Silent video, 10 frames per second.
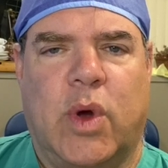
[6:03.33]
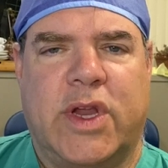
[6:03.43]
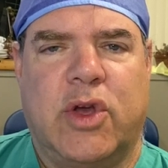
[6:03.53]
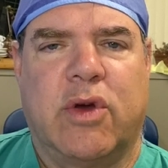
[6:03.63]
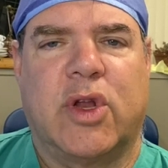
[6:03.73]

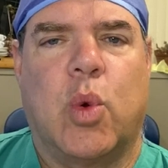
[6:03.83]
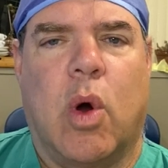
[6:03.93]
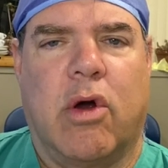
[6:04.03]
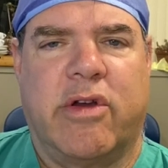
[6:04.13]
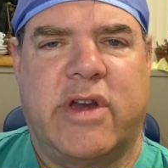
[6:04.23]
when you're in
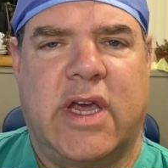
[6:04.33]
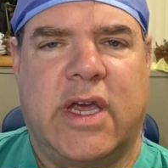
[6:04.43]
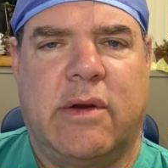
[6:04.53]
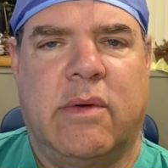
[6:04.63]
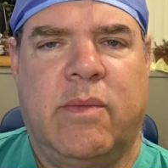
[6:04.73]

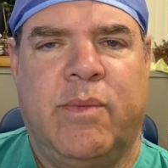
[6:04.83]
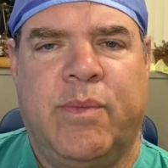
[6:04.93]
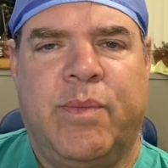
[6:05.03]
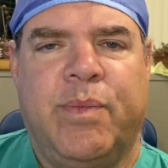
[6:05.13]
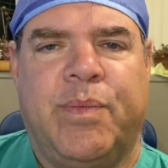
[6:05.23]
quarantine
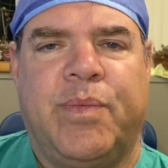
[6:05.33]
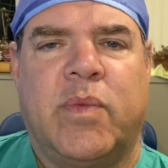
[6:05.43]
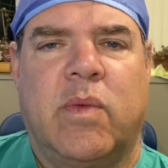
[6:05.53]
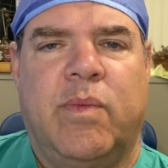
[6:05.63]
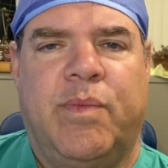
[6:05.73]

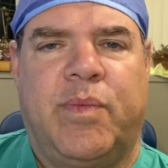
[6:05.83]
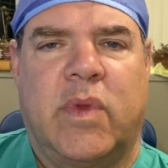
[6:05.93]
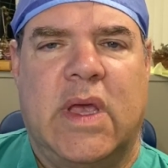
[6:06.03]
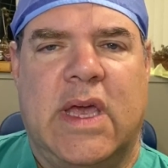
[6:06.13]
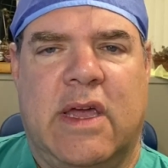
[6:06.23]

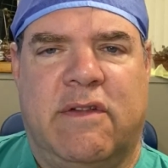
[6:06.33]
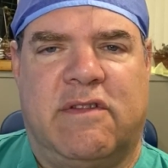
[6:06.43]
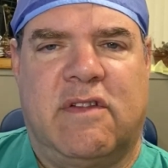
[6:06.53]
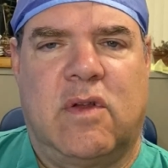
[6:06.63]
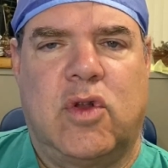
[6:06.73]

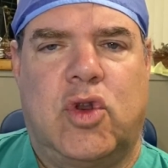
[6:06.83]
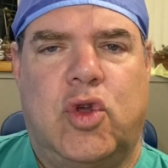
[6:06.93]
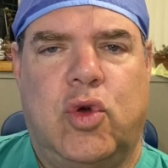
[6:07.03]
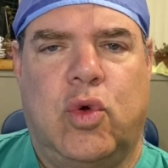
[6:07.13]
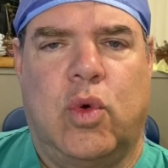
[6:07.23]
is
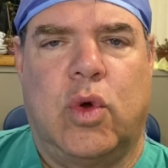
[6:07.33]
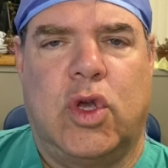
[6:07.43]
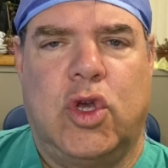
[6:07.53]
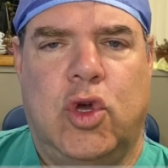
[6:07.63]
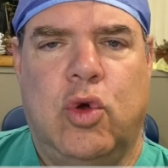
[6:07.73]
to
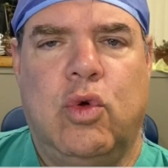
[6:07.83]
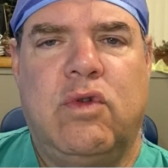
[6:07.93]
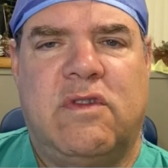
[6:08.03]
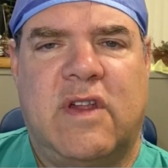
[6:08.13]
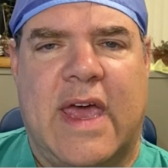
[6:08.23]

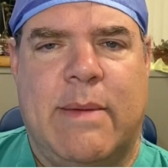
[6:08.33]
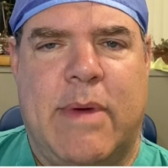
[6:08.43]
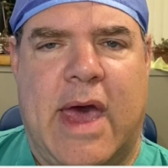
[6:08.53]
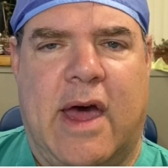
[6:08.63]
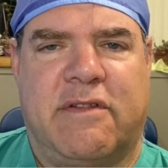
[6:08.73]
use a
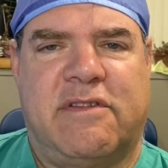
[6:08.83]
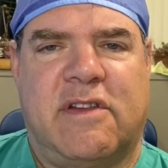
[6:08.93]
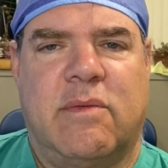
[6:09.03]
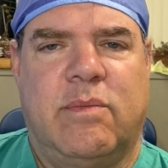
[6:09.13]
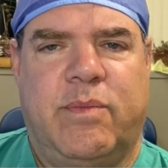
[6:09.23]
mask.